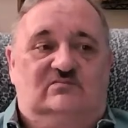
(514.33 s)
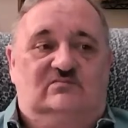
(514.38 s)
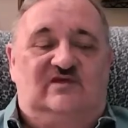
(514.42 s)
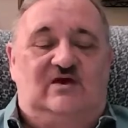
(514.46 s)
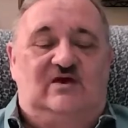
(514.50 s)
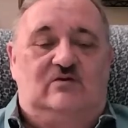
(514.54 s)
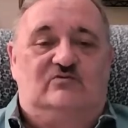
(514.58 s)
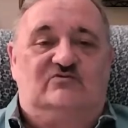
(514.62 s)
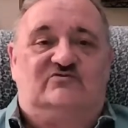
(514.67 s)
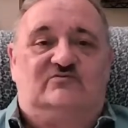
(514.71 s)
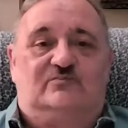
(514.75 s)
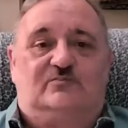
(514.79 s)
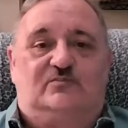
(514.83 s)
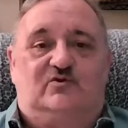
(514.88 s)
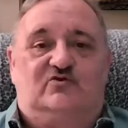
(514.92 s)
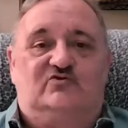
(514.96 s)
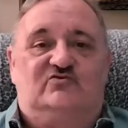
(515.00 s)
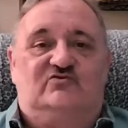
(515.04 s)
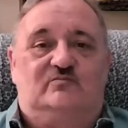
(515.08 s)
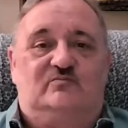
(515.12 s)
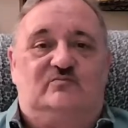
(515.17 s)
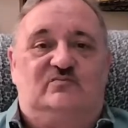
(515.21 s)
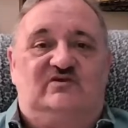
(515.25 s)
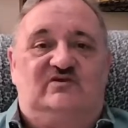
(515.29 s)
That was
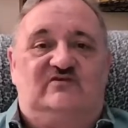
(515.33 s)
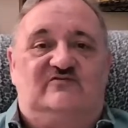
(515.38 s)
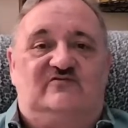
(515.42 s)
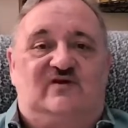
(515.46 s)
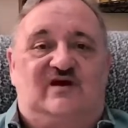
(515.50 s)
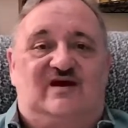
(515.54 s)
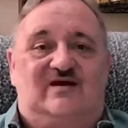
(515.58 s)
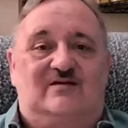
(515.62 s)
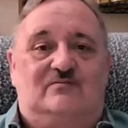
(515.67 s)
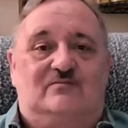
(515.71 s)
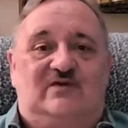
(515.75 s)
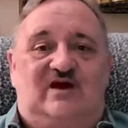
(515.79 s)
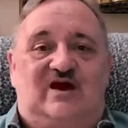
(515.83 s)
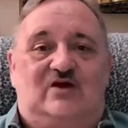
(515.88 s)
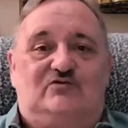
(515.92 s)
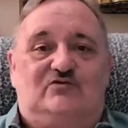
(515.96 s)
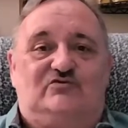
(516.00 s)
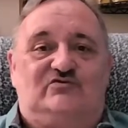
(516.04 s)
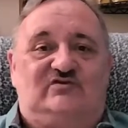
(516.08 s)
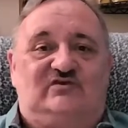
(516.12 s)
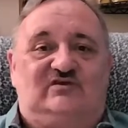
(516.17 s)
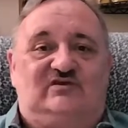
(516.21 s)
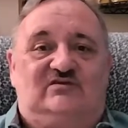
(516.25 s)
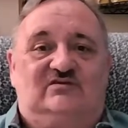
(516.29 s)
supposed to be for
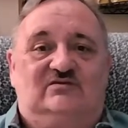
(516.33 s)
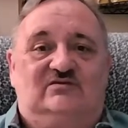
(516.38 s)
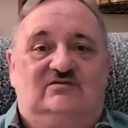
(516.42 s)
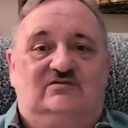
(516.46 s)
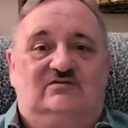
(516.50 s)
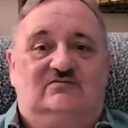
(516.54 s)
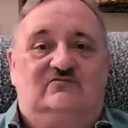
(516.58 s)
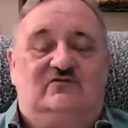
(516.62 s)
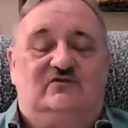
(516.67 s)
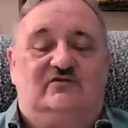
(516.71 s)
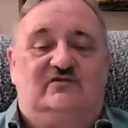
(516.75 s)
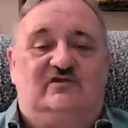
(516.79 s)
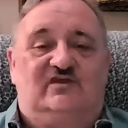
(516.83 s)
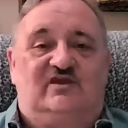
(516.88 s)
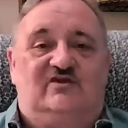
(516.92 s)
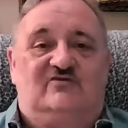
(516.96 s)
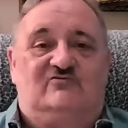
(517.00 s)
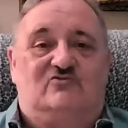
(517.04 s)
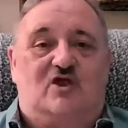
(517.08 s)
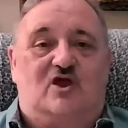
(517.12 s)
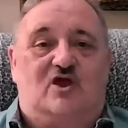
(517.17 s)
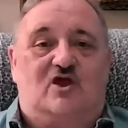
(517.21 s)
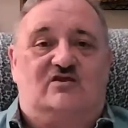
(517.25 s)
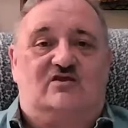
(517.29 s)
housing for the
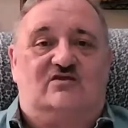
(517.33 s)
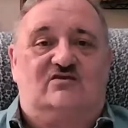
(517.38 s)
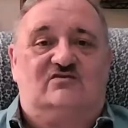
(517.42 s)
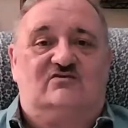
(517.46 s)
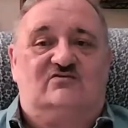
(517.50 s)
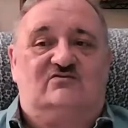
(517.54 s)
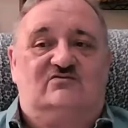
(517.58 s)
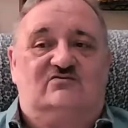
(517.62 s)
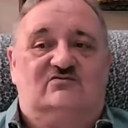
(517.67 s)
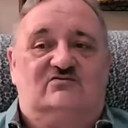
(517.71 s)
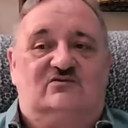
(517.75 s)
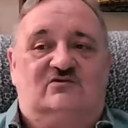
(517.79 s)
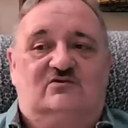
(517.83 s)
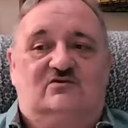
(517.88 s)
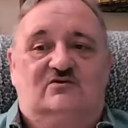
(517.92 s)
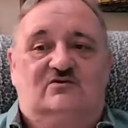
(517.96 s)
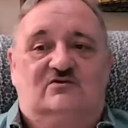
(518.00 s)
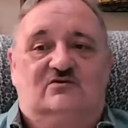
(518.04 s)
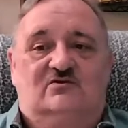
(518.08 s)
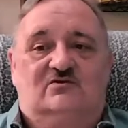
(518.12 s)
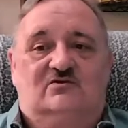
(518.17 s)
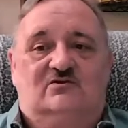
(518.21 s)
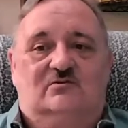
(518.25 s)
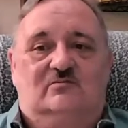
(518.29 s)
Iraqis,
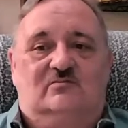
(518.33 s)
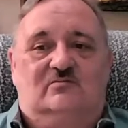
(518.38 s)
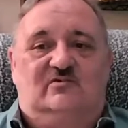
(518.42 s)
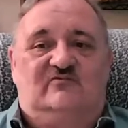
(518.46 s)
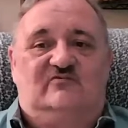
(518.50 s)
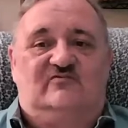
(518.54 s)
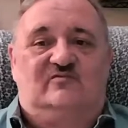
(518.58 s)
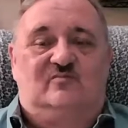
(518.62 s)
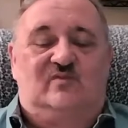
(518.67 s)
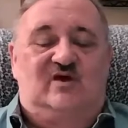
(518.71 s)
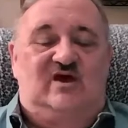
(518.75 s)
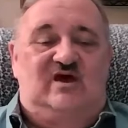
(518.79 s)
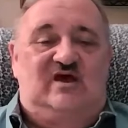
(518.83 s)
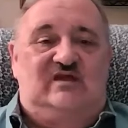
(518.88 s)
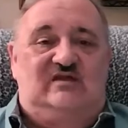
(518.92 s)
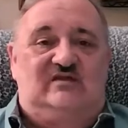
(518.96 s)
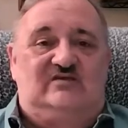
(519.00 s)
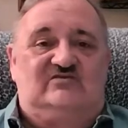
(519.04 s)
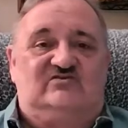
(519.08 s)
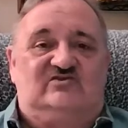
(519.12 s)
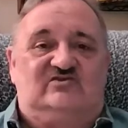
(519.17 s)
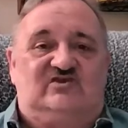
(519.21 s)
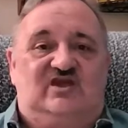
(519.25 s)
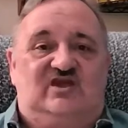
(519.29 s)
but from my
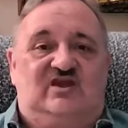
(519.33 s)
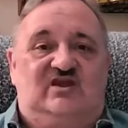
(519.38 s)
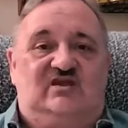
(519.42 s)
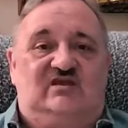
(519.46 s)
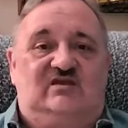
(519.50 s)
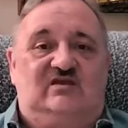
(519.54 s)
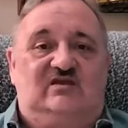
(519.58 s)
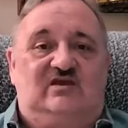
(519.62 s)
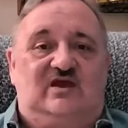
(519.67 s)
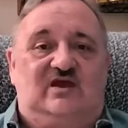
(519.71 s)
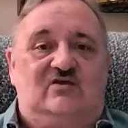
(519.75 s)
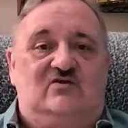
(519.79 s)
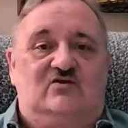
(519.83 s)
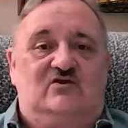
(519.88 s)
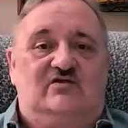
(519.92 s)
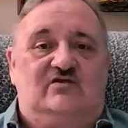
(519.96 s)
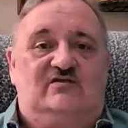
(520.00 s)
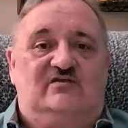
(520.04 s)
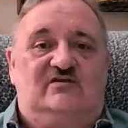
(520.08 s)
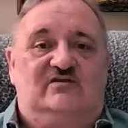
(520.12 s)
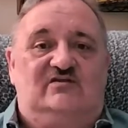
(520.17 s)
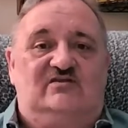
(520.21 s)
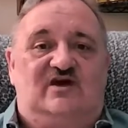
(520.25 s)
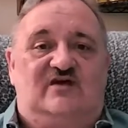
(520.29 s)
understanding, I
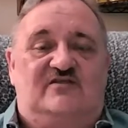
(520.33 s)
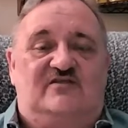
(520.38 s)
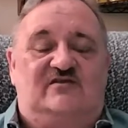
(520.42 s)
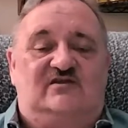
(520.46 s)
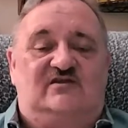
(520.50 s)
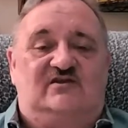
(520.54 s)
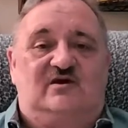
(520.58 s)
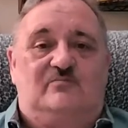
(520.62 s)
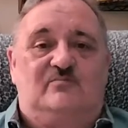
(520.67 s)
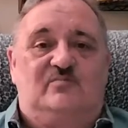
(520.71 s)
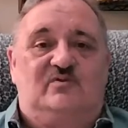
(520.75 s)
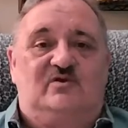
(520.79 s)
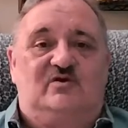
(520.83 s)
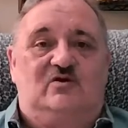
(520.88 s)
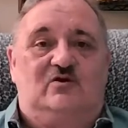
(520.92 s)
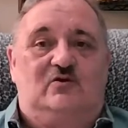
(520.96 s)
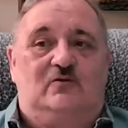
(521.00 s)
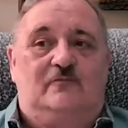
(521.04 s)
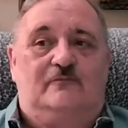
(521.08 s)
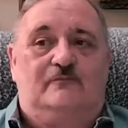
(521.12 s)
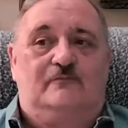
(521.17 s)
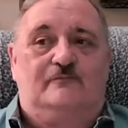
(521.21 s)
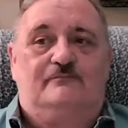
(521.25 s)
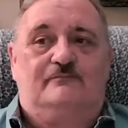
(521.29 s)
heard that nothing got
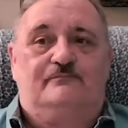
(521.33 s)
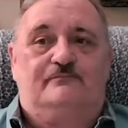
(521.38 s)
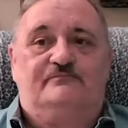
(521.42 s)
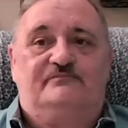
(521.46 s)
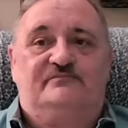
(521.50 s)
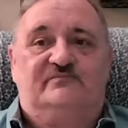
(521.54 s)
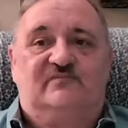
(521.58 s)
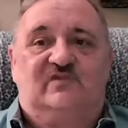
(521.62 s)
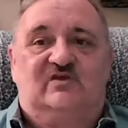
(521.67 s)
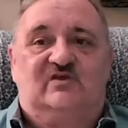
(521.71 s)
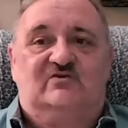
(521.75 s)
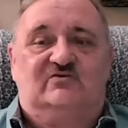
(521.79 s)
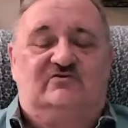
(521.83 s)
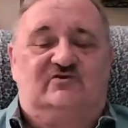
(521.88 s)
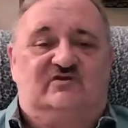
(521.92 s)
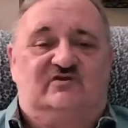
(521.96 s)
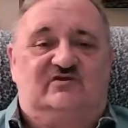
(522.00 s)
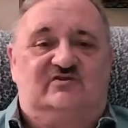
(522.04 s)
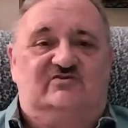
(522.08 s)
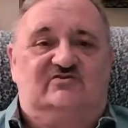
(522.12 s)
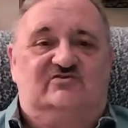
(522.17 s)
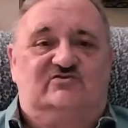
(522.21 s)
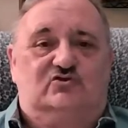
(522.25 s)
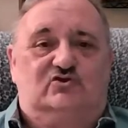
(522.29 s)
built, so
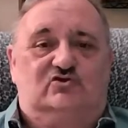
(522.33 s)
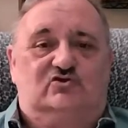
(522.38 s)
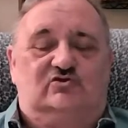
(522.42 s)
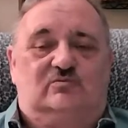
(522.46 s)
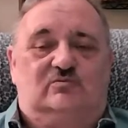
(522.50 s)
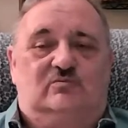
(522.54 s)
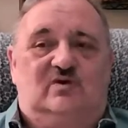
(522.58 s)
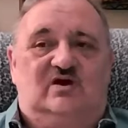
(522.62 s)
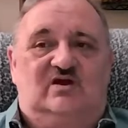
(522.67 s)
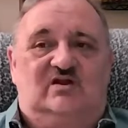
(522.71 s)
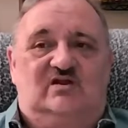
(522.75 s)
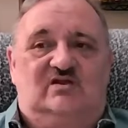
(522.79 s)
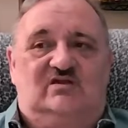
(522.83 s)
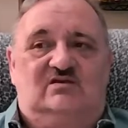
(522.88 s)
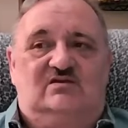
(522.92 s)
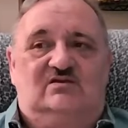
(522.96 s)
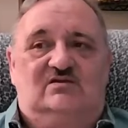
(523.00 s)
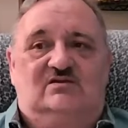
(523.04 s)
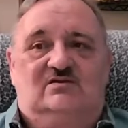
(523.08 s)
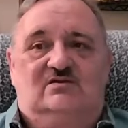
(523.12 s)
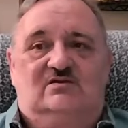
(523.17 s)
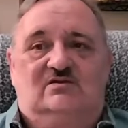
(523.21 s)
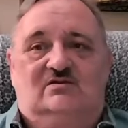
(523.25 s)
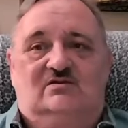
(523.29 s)
they just took the money.